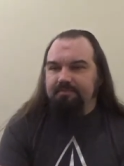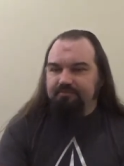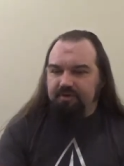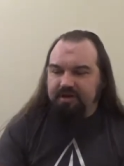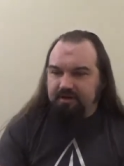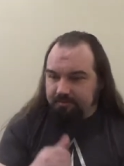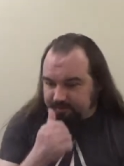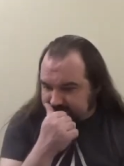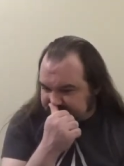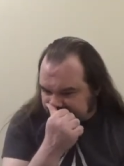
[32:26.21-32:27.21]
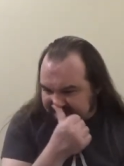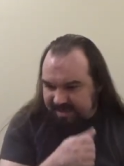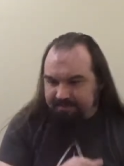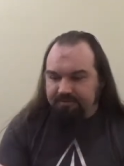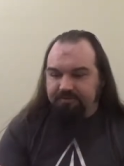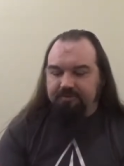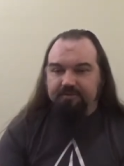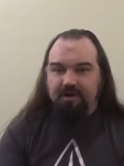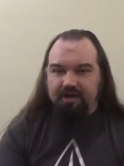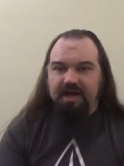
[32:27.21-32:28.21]
pretty good push when it came to the
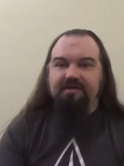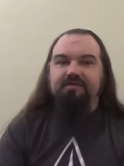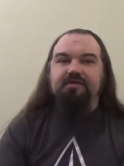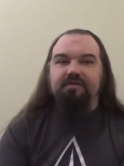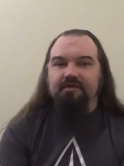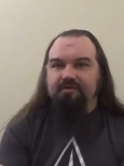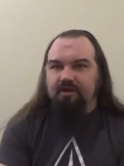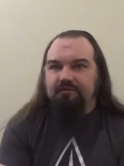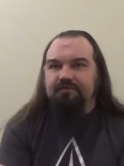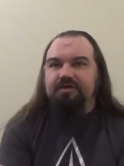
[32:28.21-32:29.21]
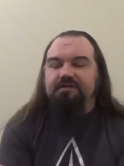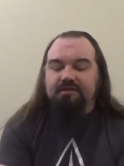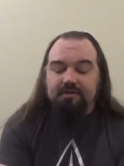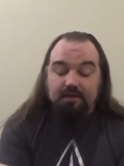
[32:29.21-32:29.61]
Cardassians and Starfleet.